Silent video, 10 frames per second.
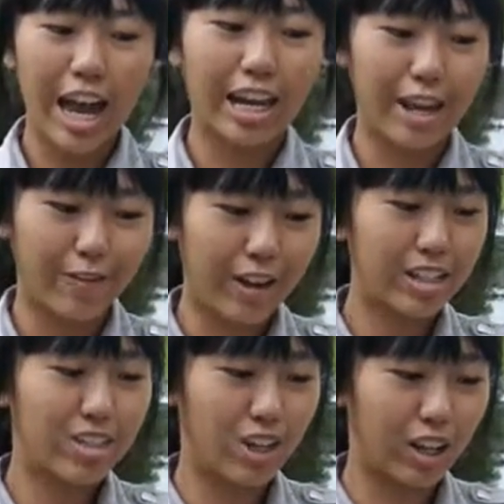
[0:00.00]
and
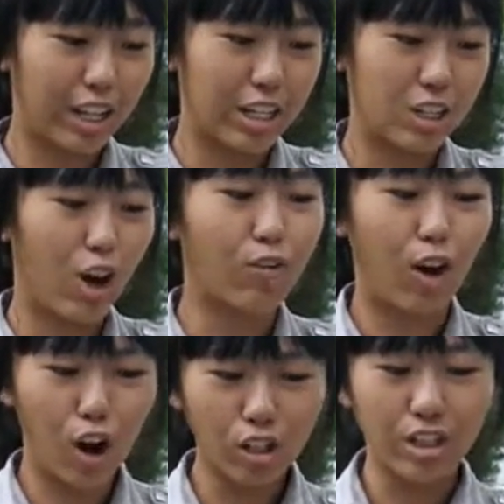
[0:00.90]
advanced knowledge of
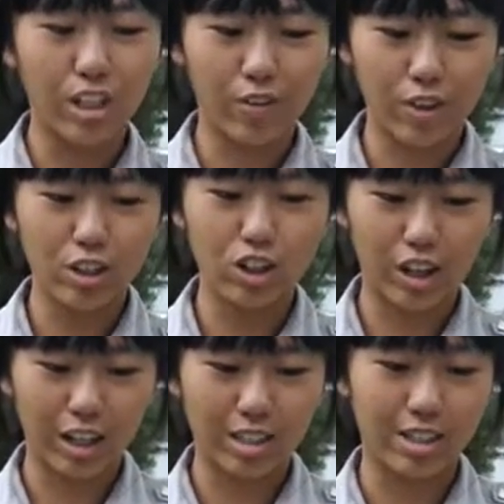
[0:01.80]
all the different
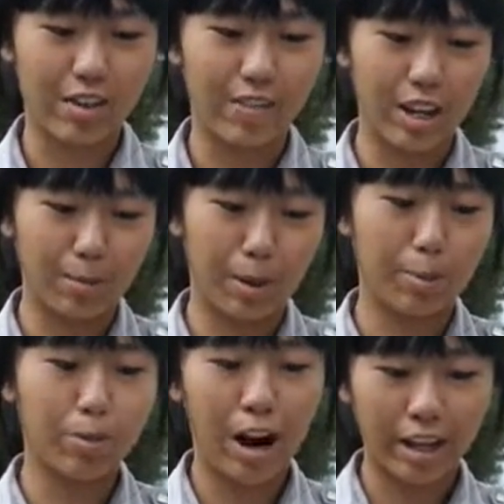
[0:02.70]
chocolates available
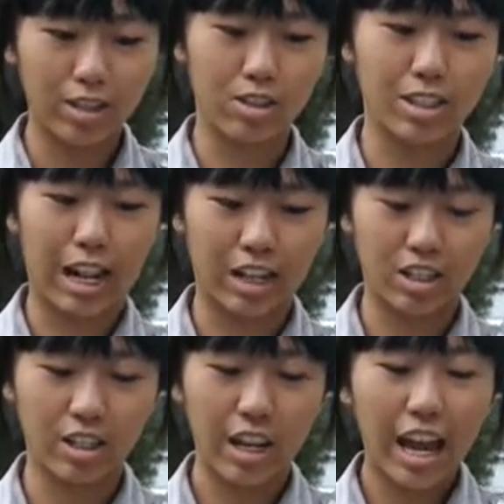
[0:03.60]
prior to
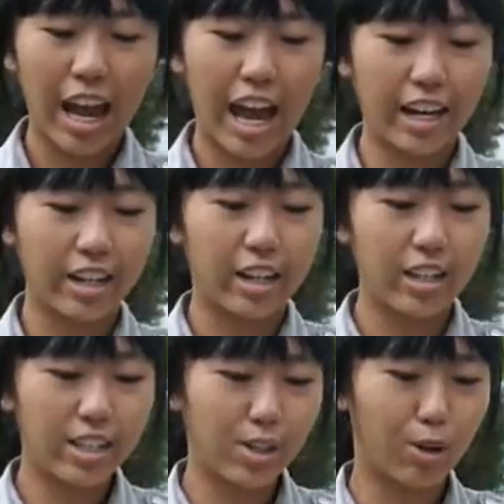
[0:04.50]
selection, and
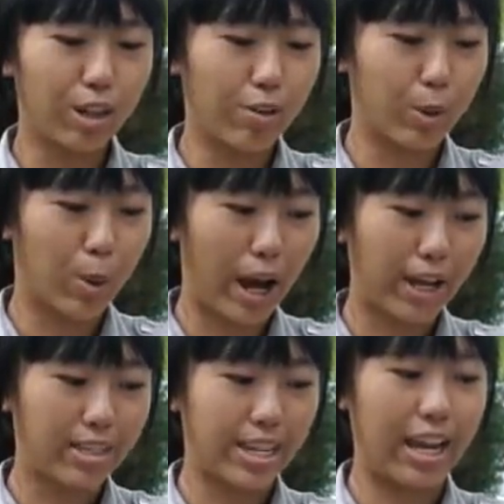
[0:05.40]
this only
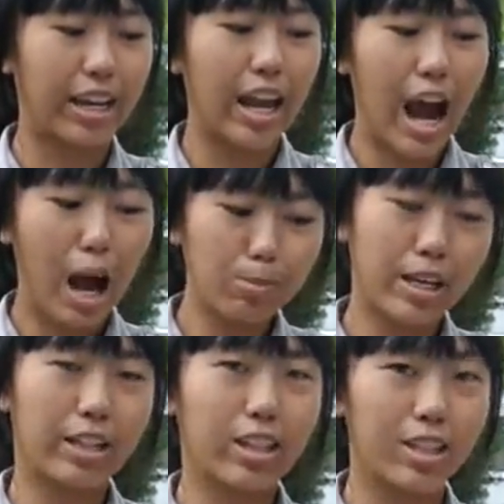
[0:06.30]
requires an
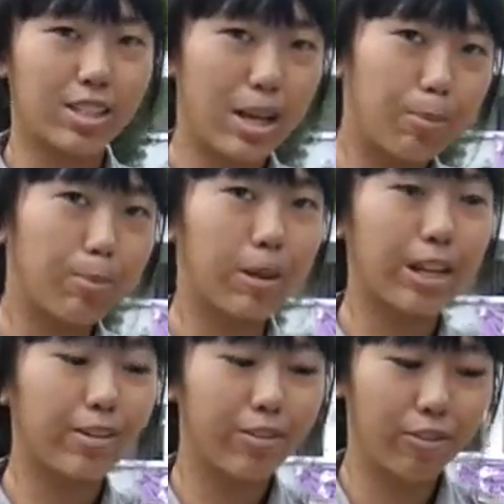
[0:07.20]
updated sampling
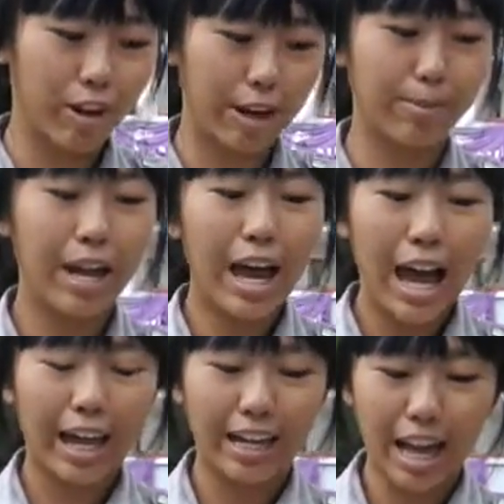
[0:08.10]
frame,
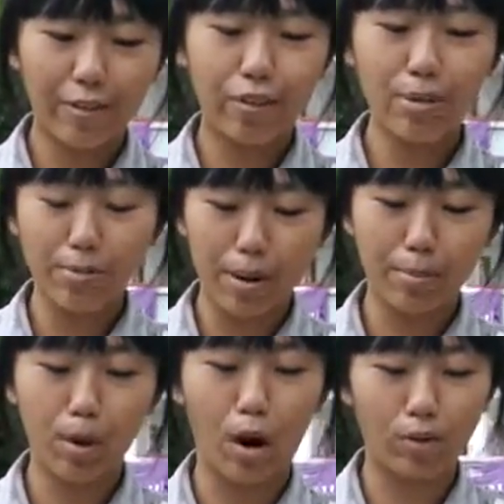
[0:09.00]
and every
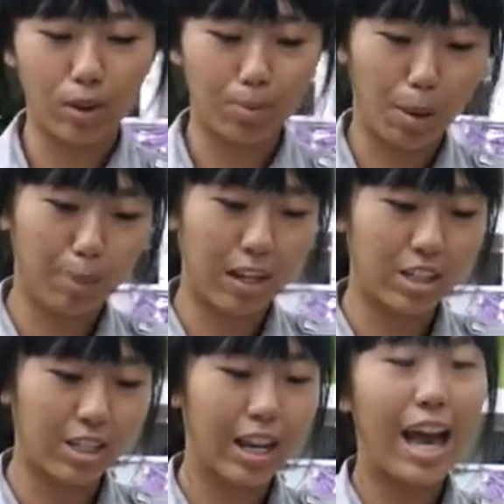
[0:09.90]
member of the
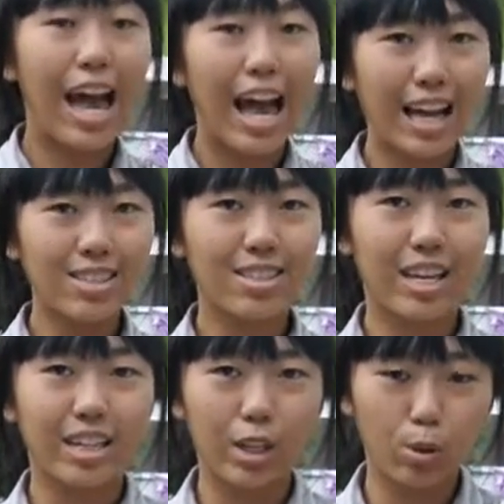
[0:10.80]
population has
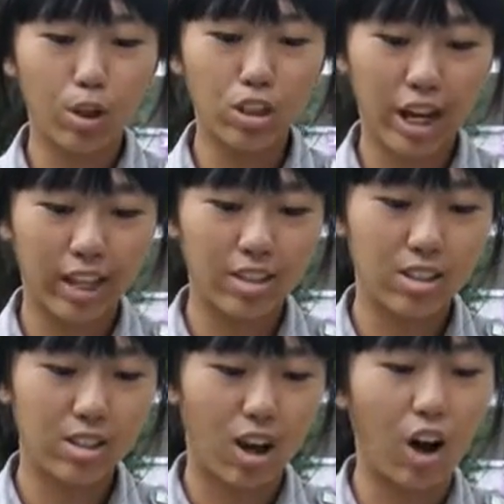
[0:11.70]
an equal
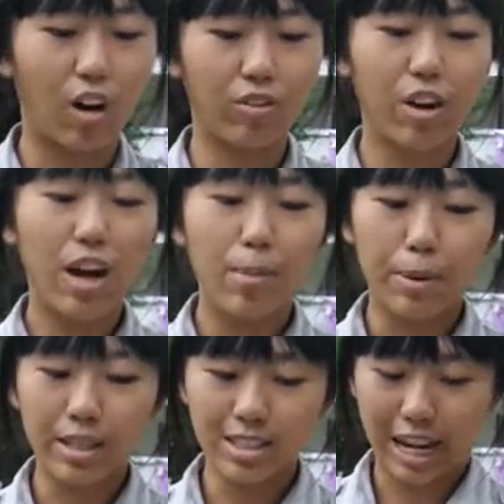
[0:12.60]
chance of
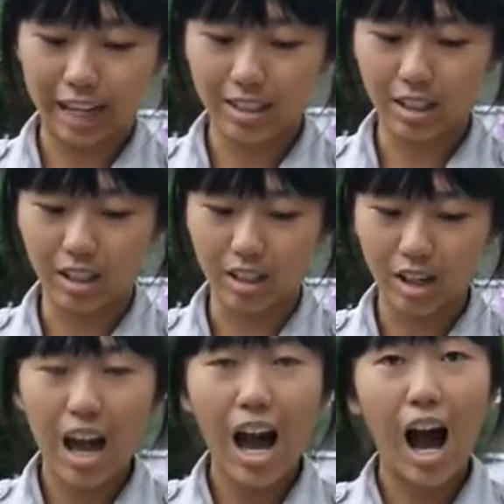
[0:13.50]
being selected.
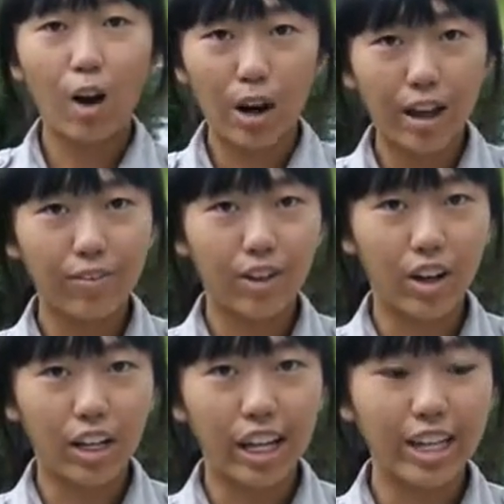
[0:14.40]

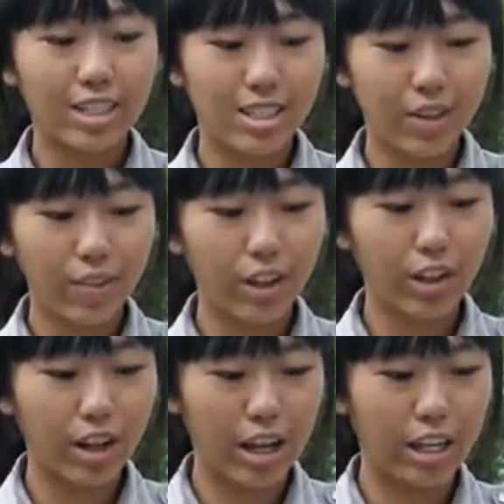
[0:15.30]
However, it is
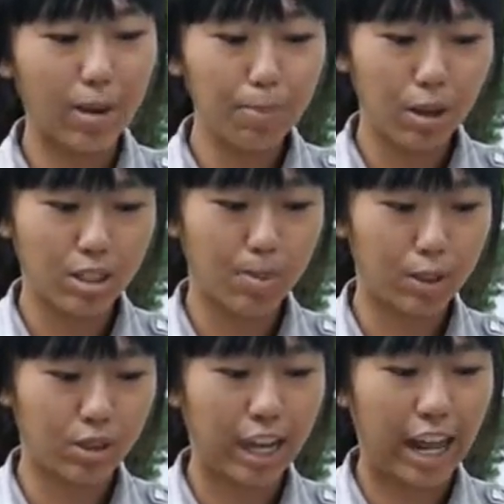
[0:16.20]
difficult and impossible
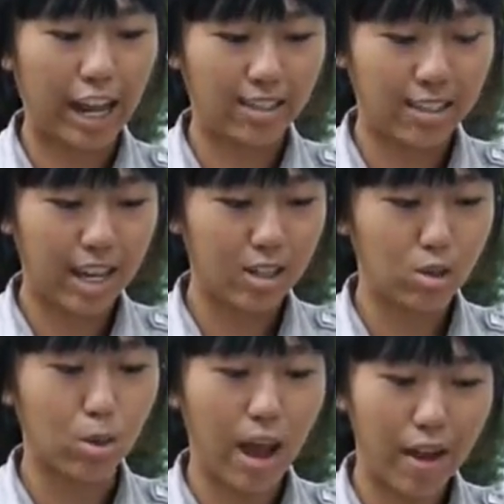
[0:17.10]
to get access
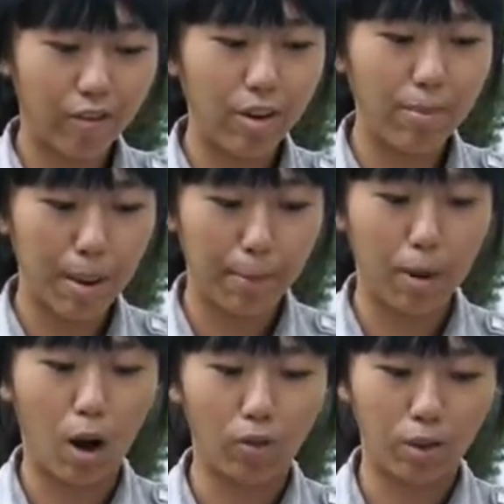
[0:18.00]
to every member
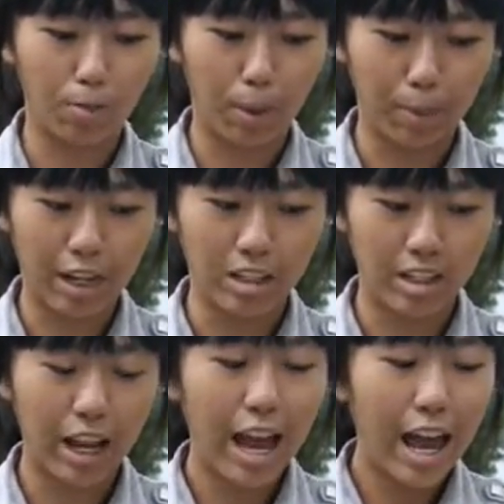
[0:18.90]
of the
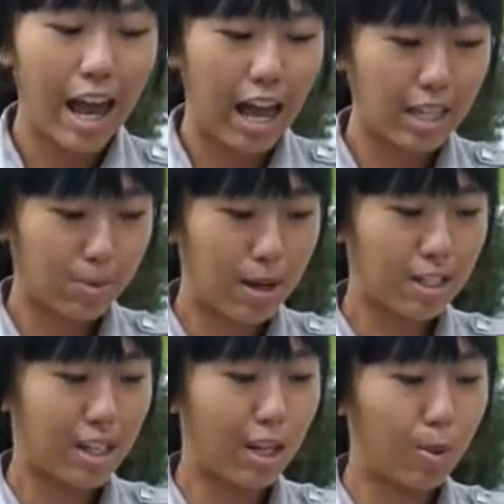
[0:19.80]
population, especially